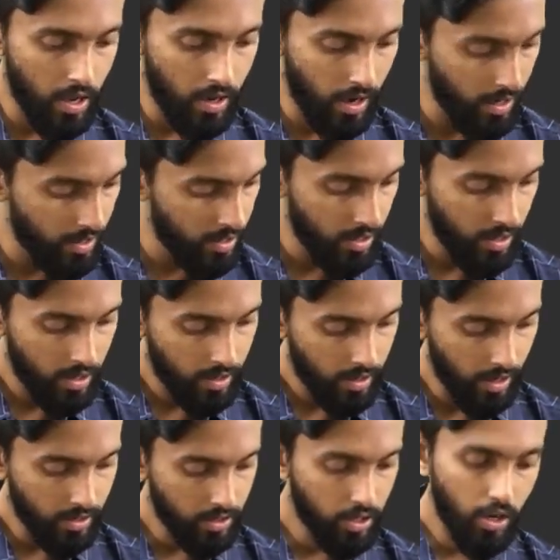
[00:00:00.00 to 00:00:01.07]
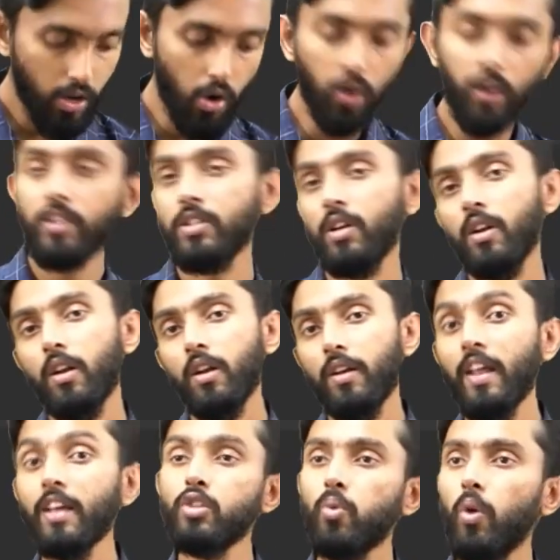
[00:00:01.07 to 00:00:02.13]
Right? Great. Okay, sir.
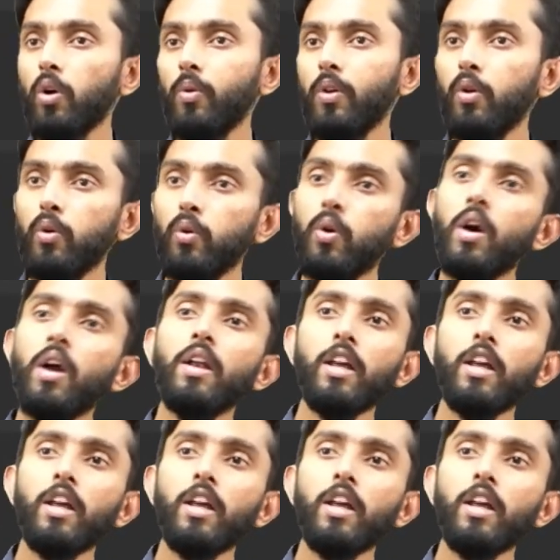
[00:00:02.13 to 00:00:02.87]
Next, what will you do?